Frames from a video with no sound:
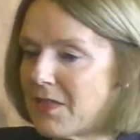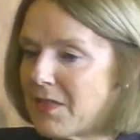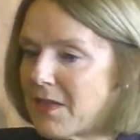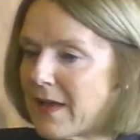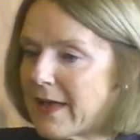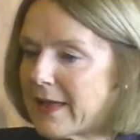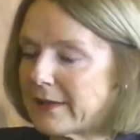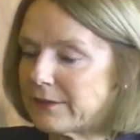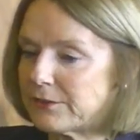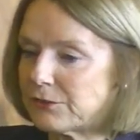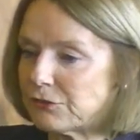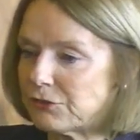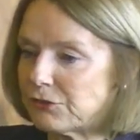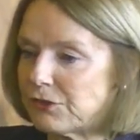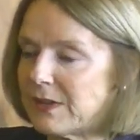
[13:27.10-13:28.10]
that
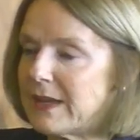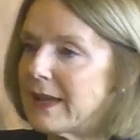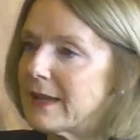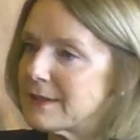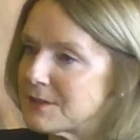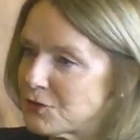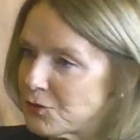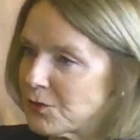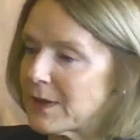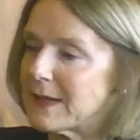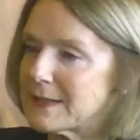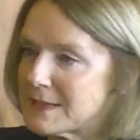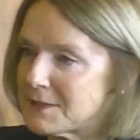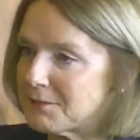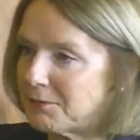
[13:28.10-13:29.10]
she has
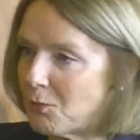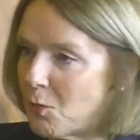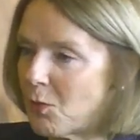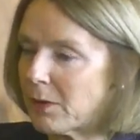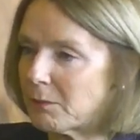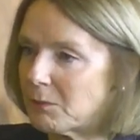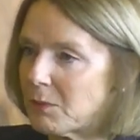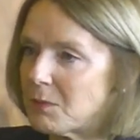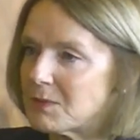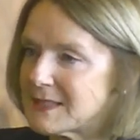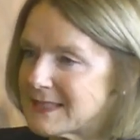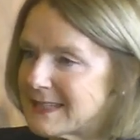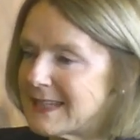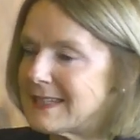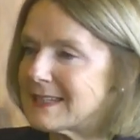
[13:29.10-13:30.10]
transformed what was
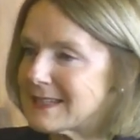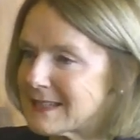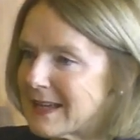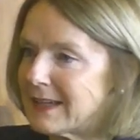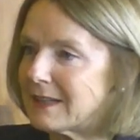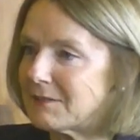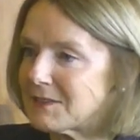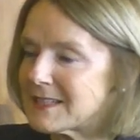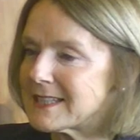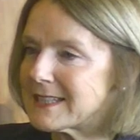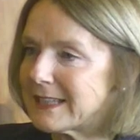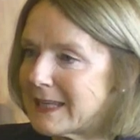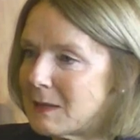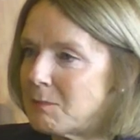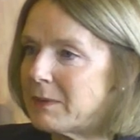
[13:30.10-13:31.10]
seen as kind of a
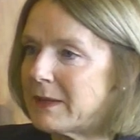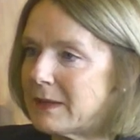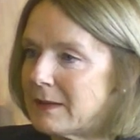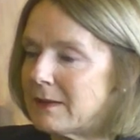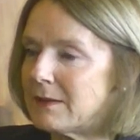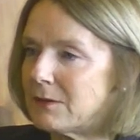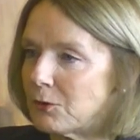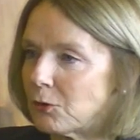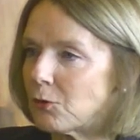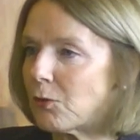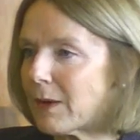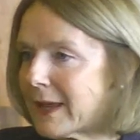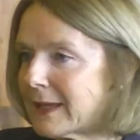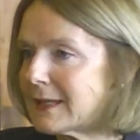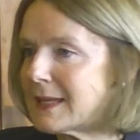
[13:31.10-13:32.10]
sleepy your
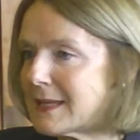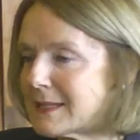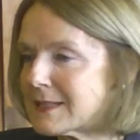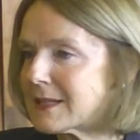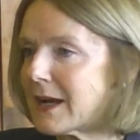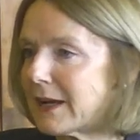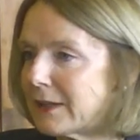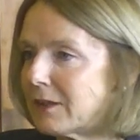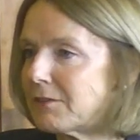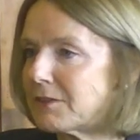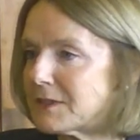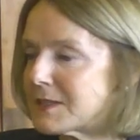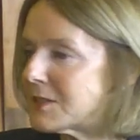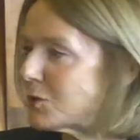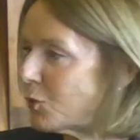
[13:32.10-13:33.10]
granny's kind of
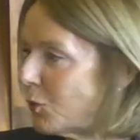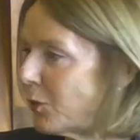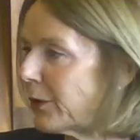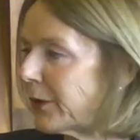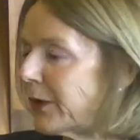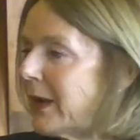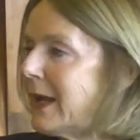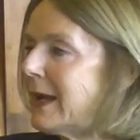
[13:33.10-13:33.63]
a store